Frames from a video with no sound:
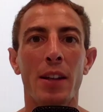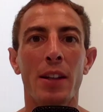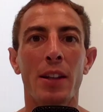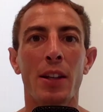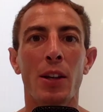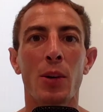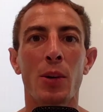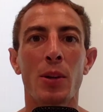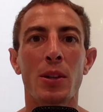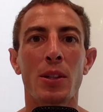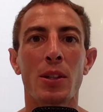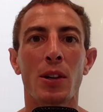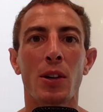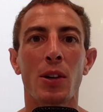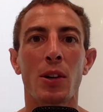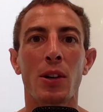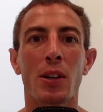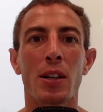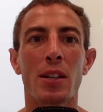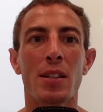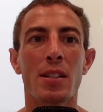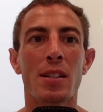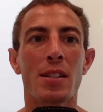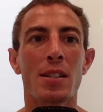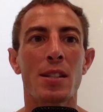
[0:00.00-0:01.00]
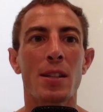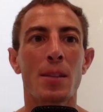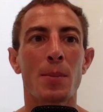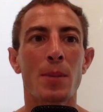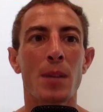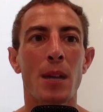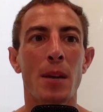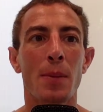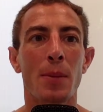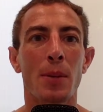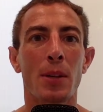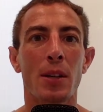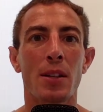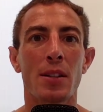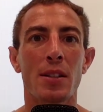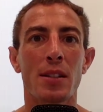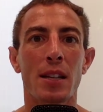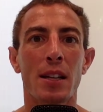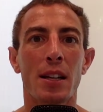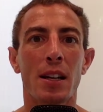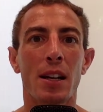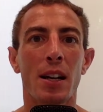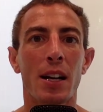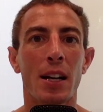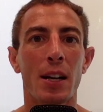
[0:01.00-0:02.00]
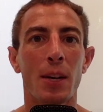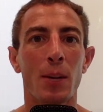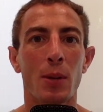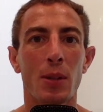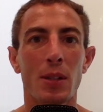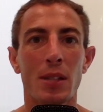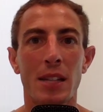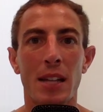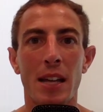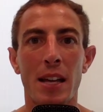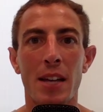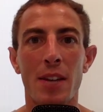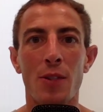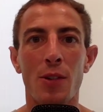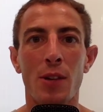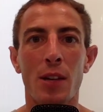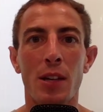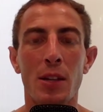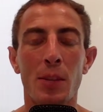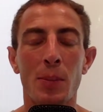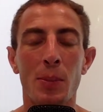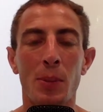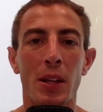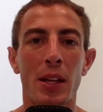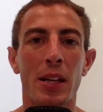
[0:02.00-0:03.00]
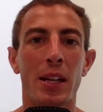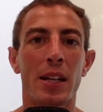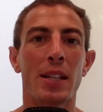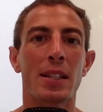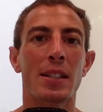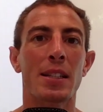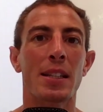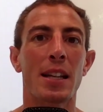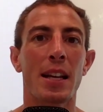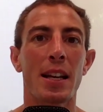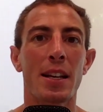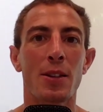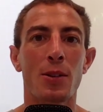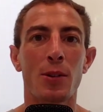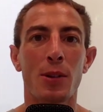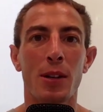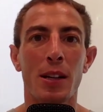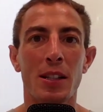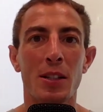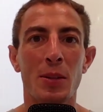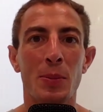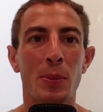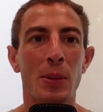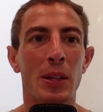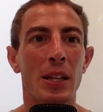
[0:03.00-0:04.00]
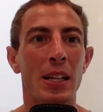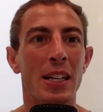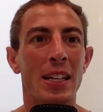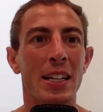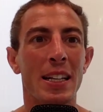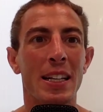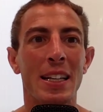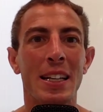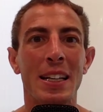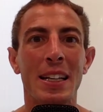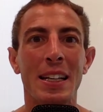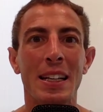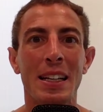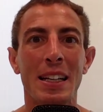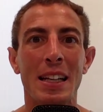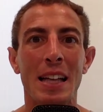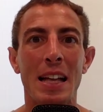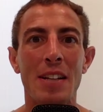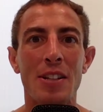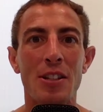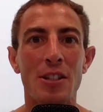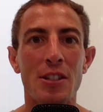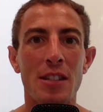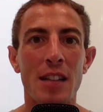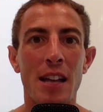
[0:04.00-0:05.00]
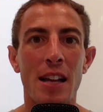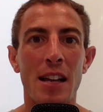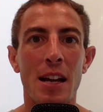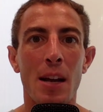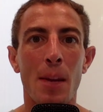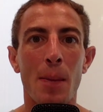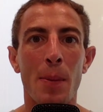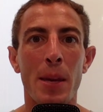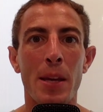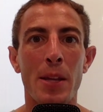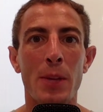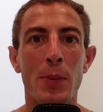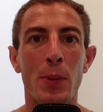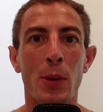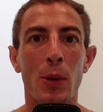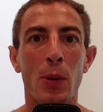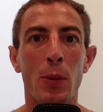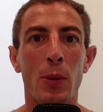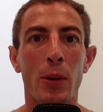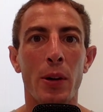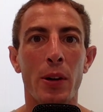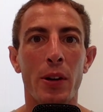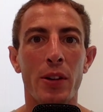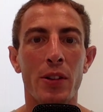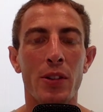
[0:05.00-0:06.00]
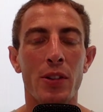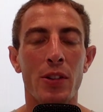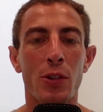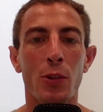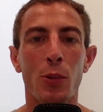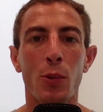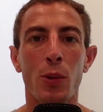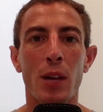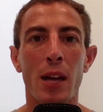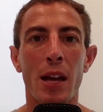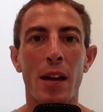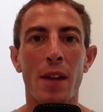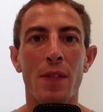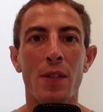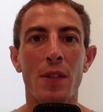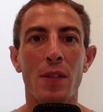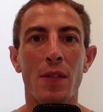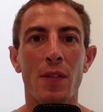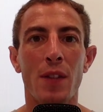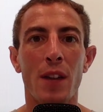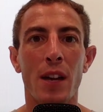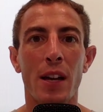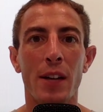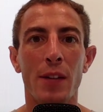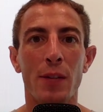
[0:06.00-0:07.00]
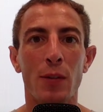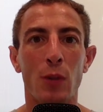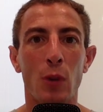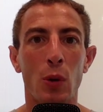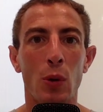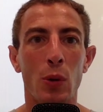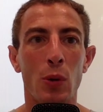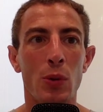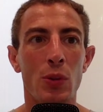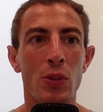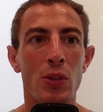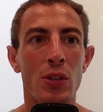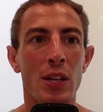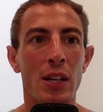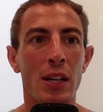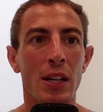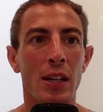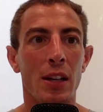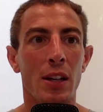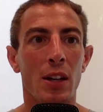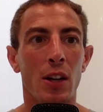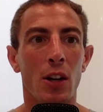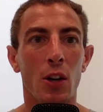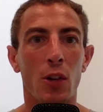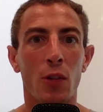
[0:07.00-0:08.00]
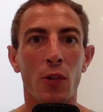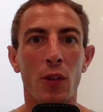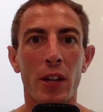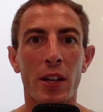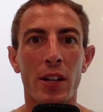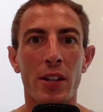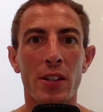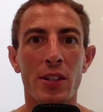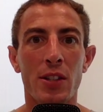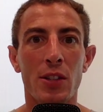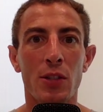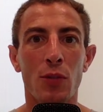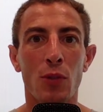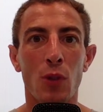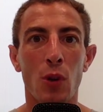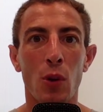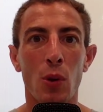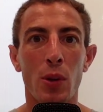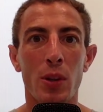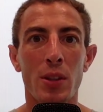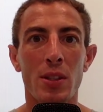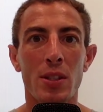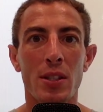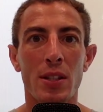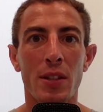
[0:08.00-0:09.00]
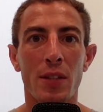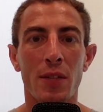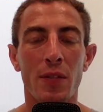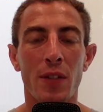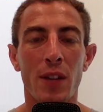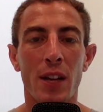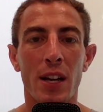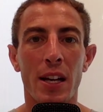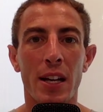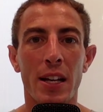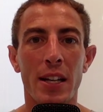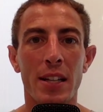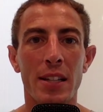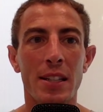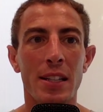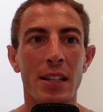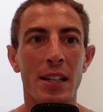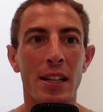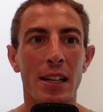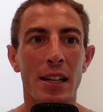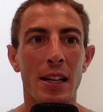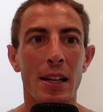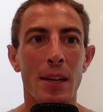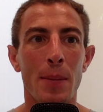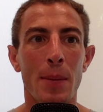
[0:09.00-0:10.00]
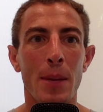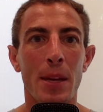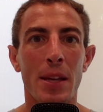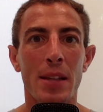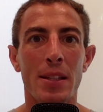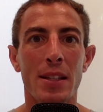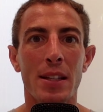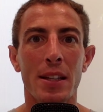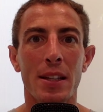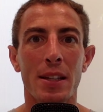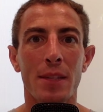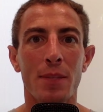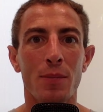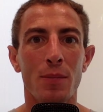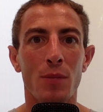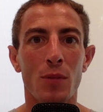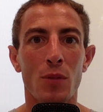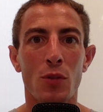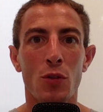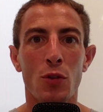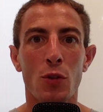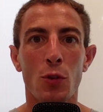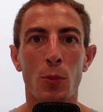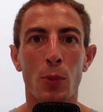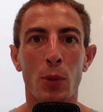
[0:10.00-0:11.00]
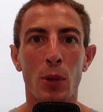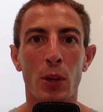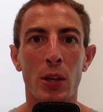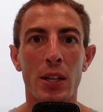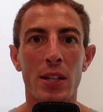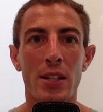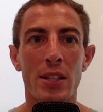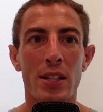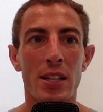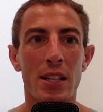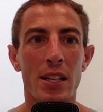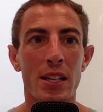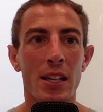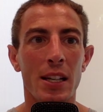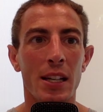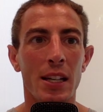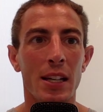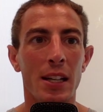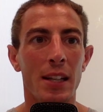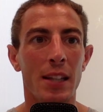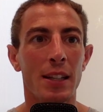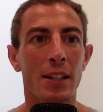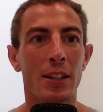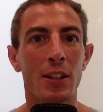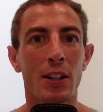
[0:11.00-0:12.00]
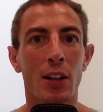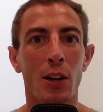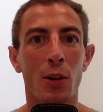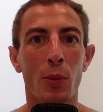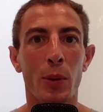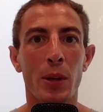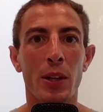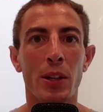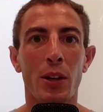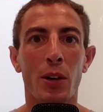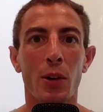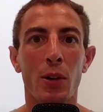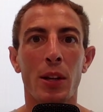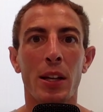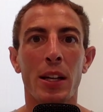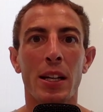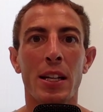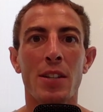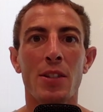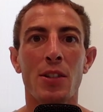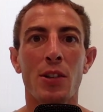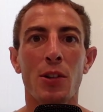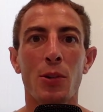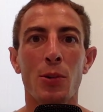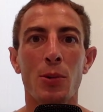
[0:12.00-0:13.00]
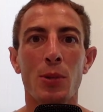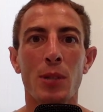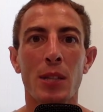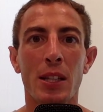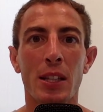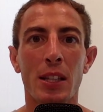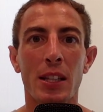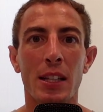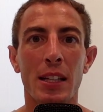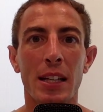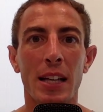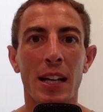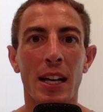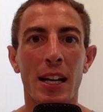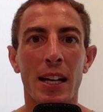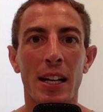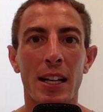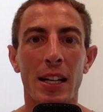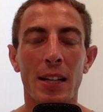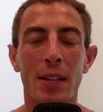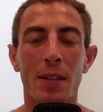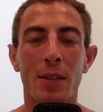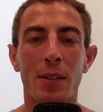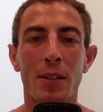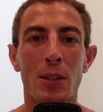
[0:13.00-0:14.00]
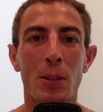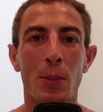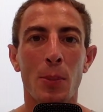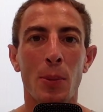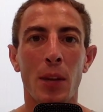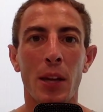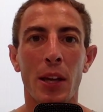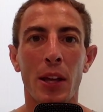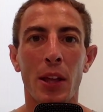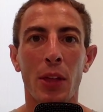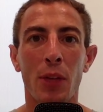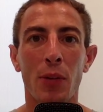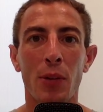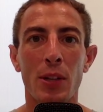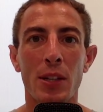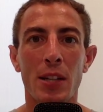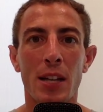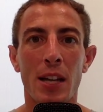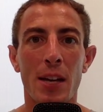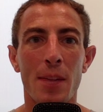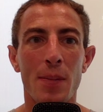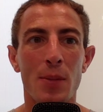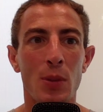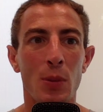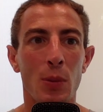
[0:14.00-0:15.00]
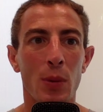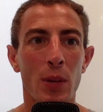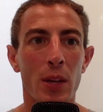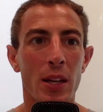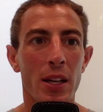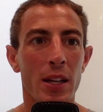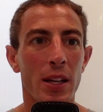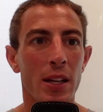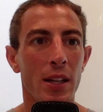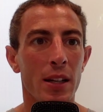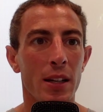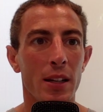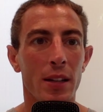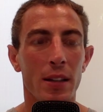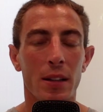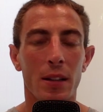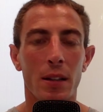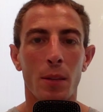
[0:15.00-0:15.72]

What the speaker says: going to go into August and September and say, all right, well, today you get to play. Today you get to play. That's just not how baseball works. You want to have defined roles. Arias's role is defined. It makes it super easy. We know that he's a utility guy to play 3 times a week.